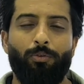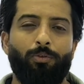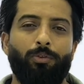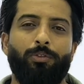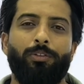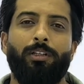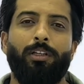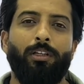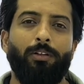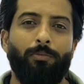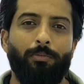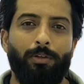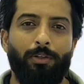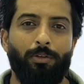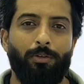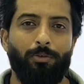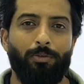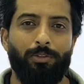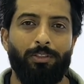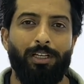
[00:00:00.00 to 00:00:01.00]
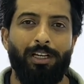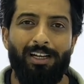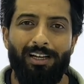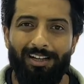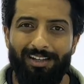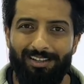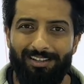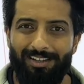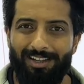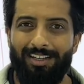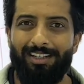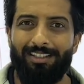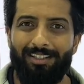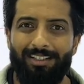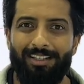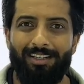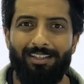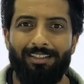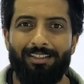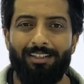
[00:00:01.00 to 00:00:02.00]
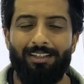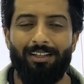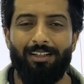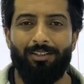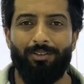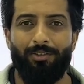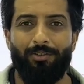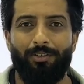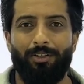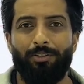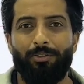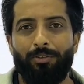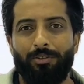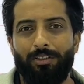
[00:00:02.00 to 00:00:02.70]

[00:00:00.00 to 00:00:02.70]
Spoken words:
to ceiling windows, a nice destination, right?